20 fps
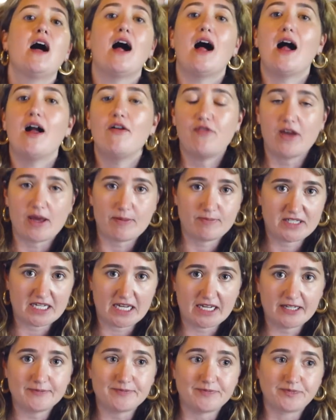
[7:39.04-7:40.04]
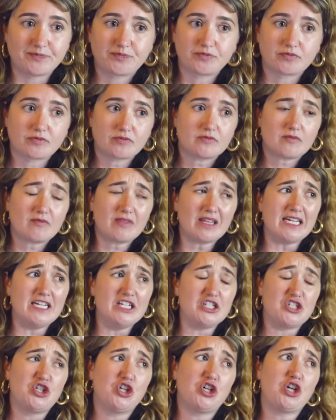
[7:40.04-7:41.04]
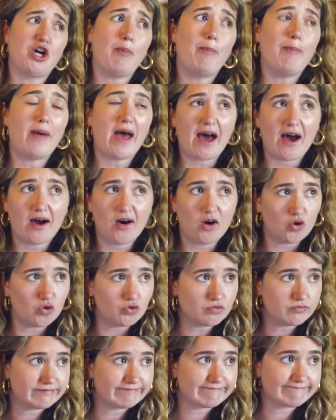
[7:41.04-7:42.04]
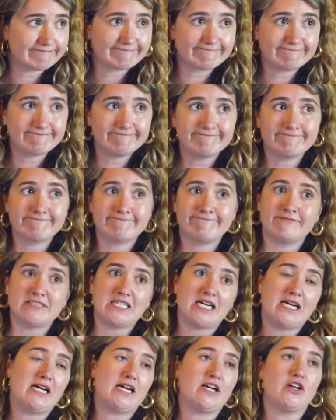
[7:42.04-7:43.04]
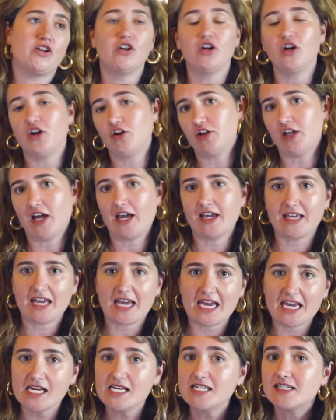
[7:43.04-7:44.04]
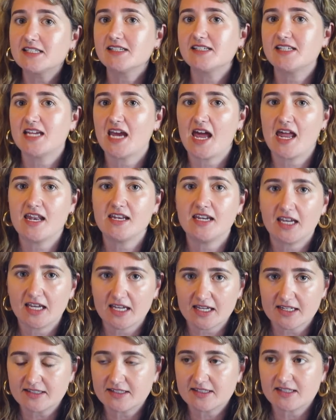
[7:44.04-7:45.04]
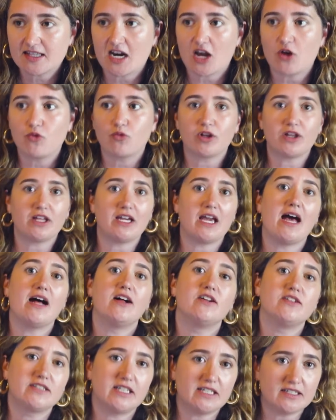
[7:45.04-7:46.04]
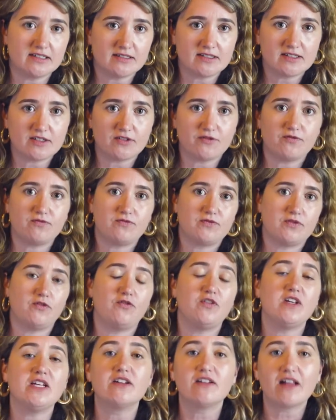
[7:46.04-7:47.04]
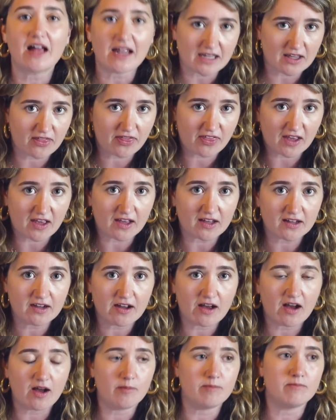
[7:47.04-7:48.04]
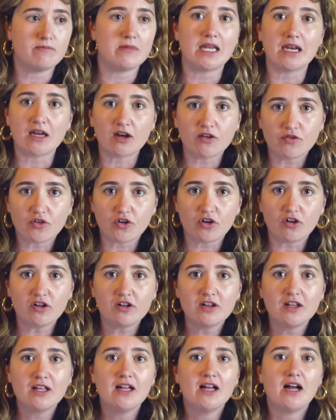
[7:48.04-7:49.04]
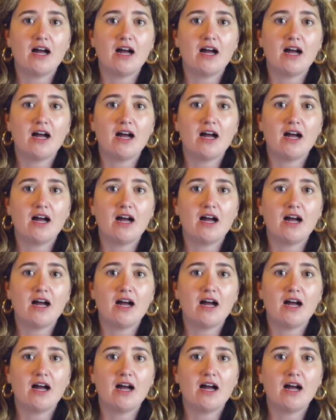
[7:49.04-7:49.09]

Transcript: I vaped it. It took about, I don't know, like 8 to 10 hits that I really held in to feel anything meaningful.